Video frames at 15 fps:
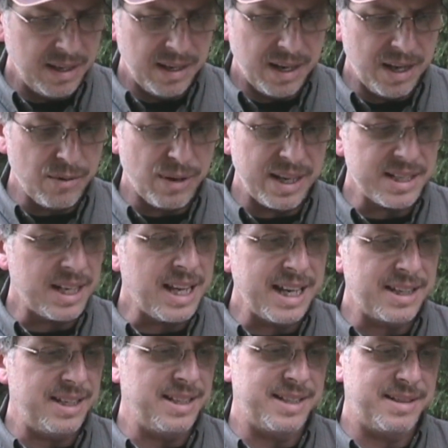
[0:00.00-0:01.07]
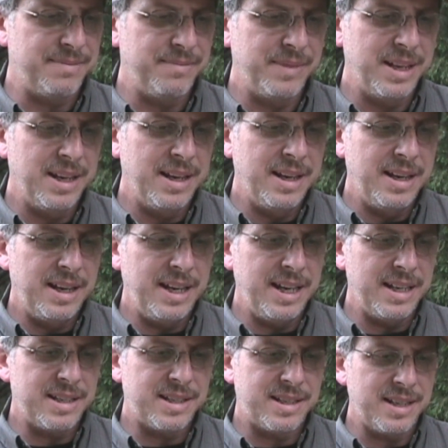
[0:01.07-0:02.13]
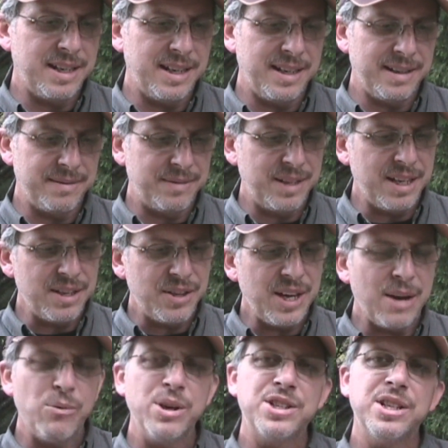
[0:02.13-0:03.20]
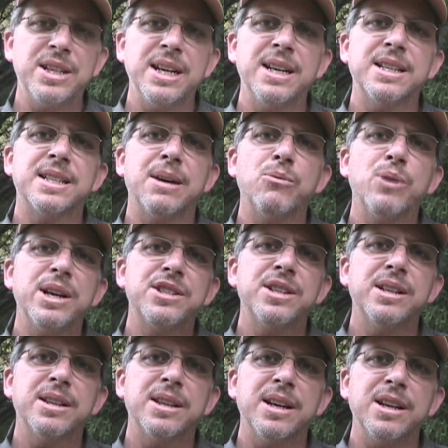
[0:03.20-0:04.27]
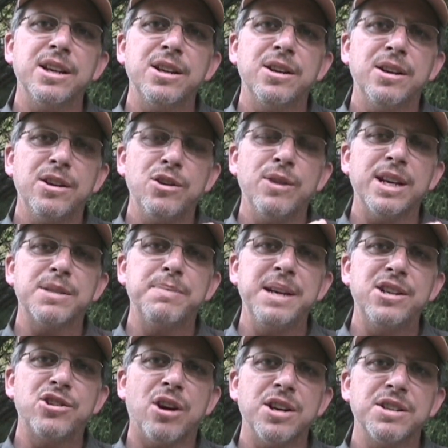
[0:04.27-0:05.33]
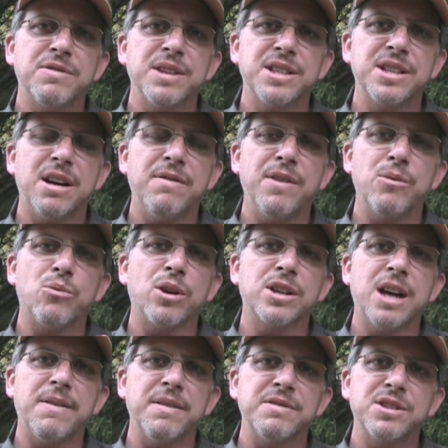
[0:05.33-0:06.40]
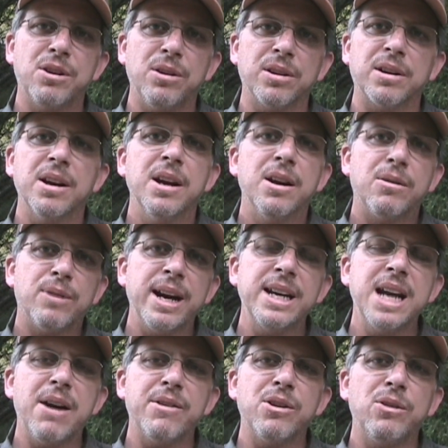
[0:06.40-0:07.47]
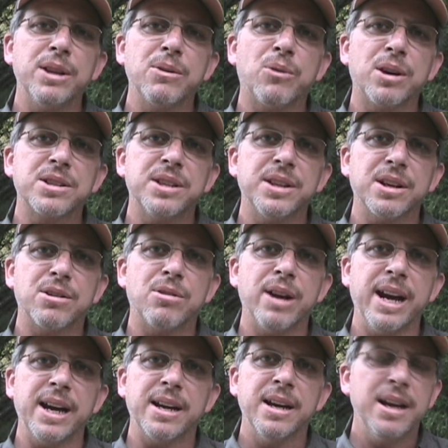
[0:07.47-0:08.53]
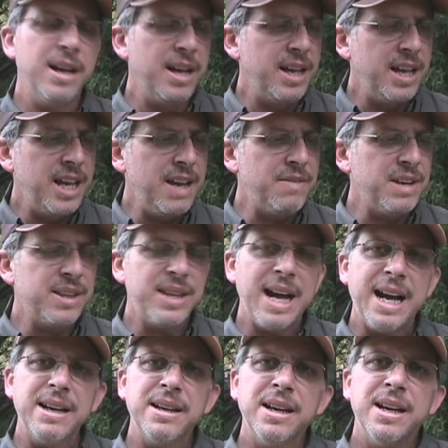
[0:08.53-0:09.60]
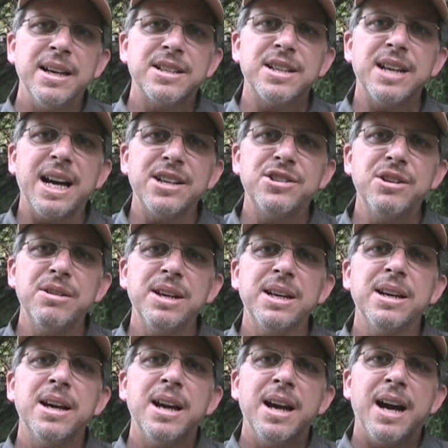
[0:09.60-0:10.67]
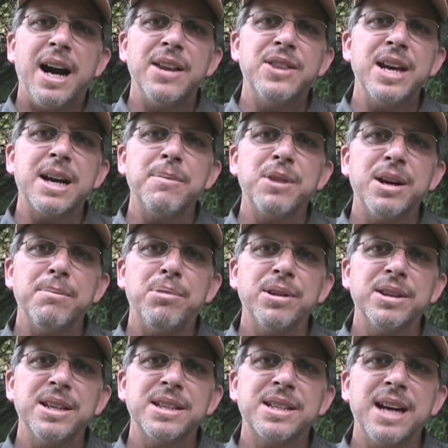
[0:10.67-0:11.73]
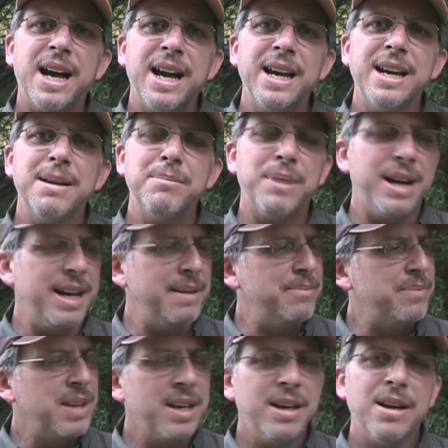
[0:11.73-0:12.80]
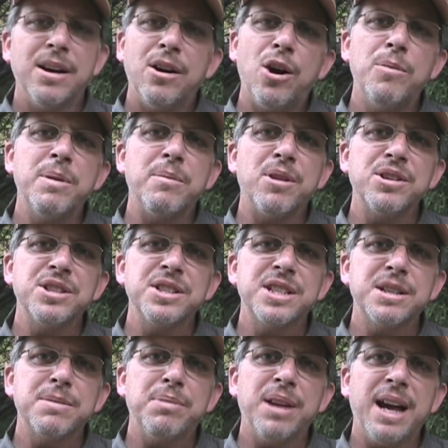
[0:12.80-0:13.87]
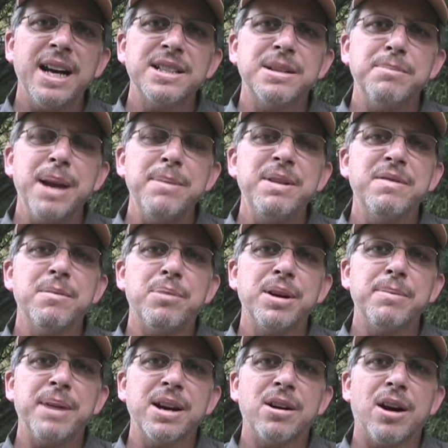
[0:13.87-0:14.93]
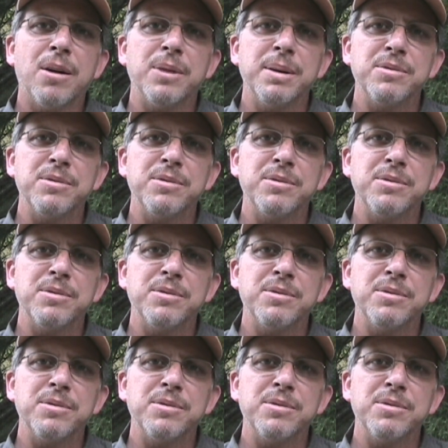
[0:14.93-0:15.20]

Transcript: Otherwise, I like this. It's the other thing I wish it did is I wish the USB charging for the cell phone worked off of solar. Right now, it only works on the crank. Even at that, it's a nice unit. I think I'm going to put this guy in my home emergency supplies and maybe even put it in my car when I'm